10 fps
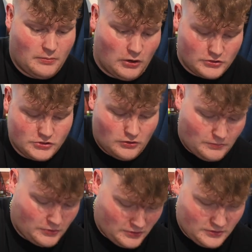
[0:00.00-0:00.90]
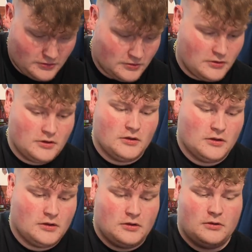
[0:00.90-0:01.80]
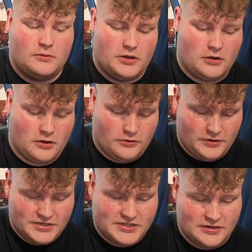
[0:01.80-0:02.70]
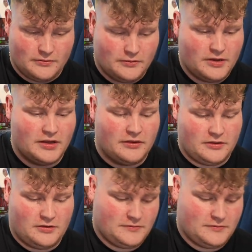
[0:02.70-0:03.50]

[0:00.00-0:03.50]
the box up, we are greeted with